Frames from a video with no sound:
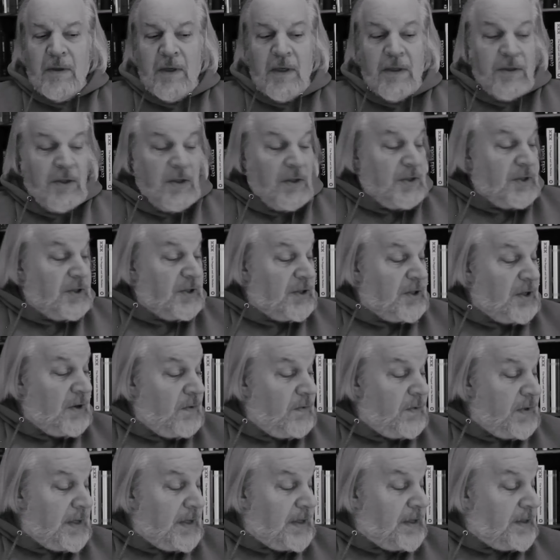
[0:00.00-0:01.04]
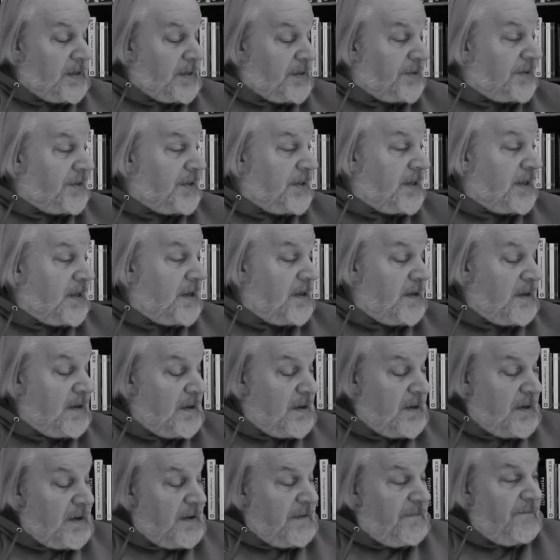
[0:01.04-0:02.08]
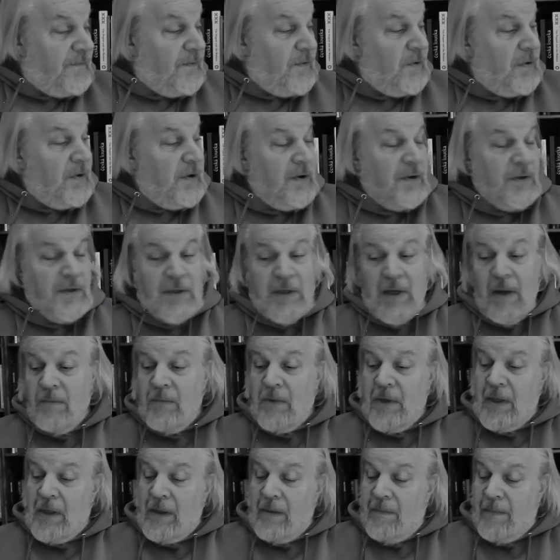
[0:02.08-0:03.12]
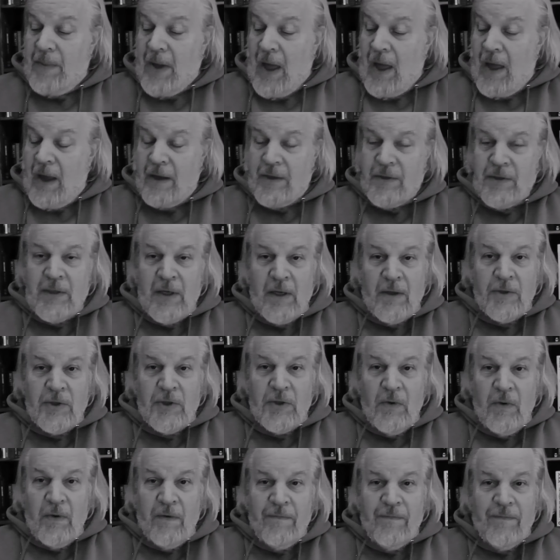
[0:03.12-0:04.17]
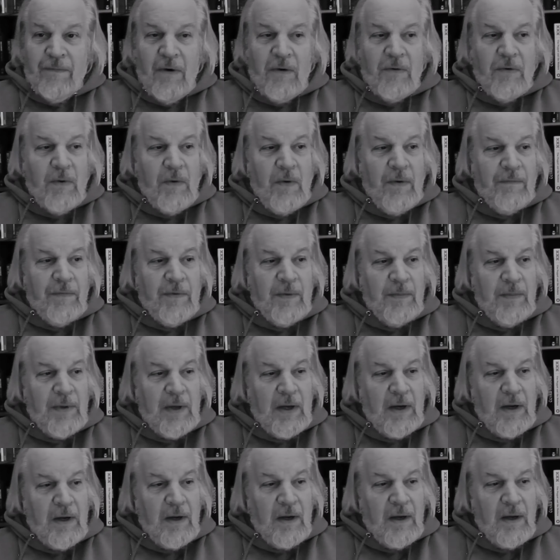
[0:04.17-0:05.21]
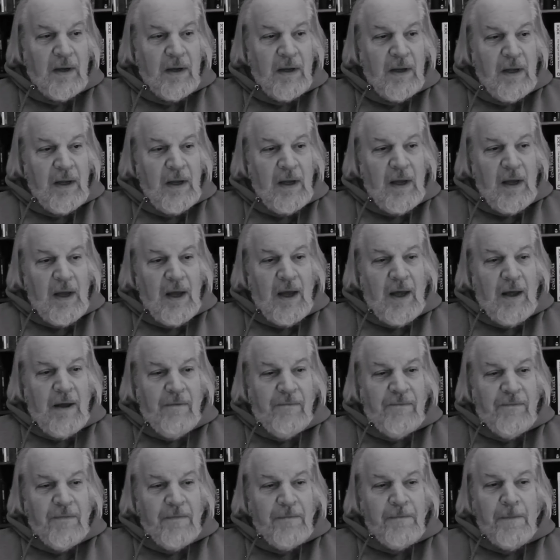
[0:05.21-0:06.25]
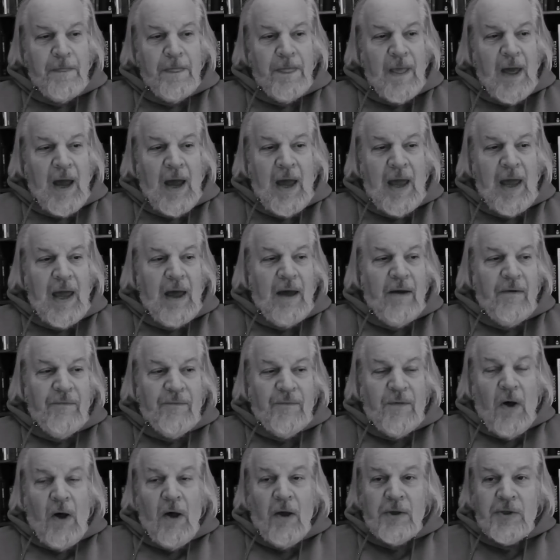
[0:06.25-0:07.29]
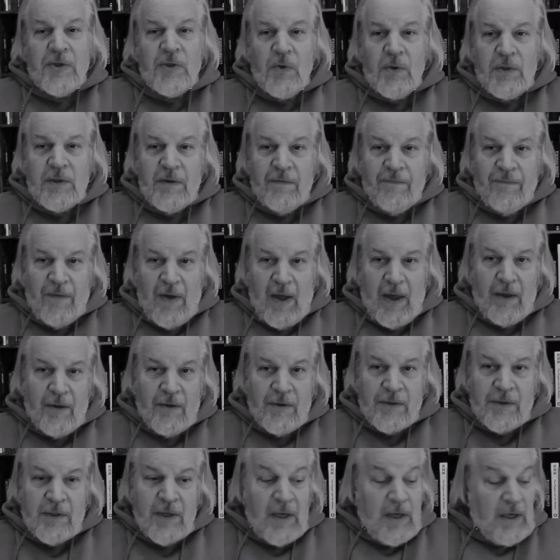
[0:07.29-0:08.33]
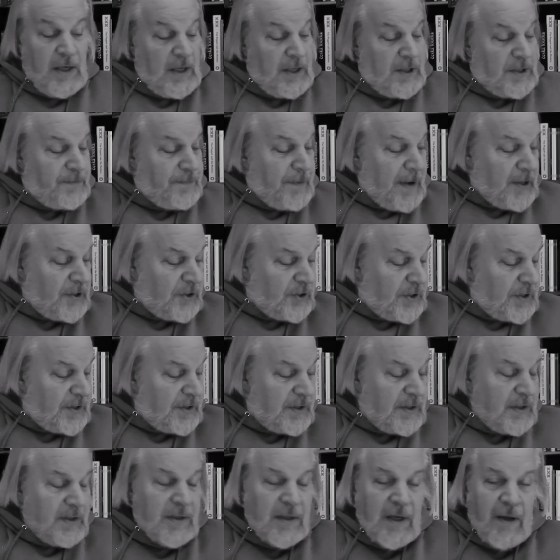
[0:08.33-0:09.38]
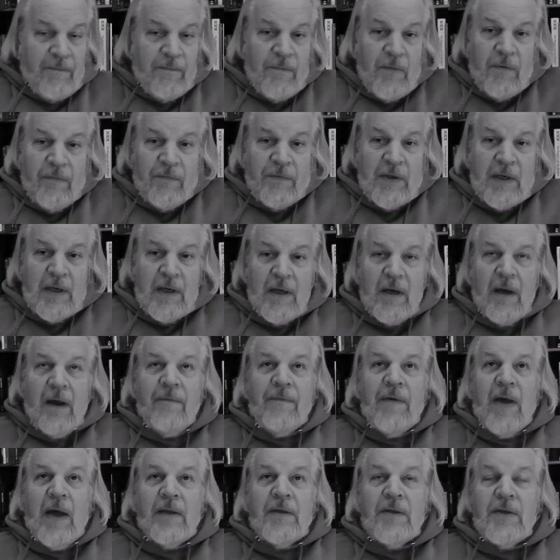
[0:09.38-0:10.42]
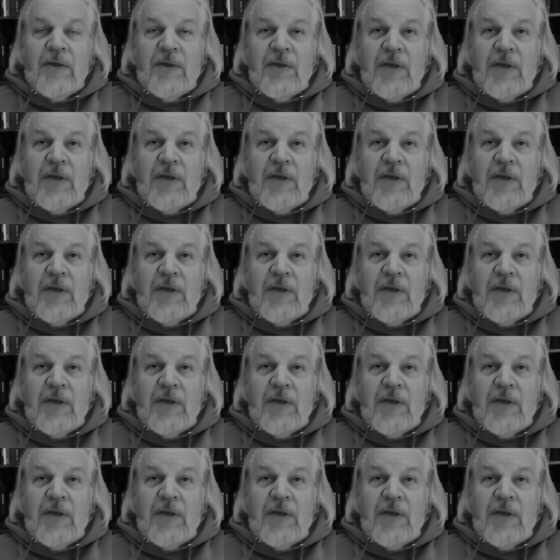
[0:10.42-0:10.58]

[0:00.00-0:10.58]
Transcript: Because it's so easy for some little box, I'll show a photo of them here, I have all sorts of files, especially since I've moved here, I've had to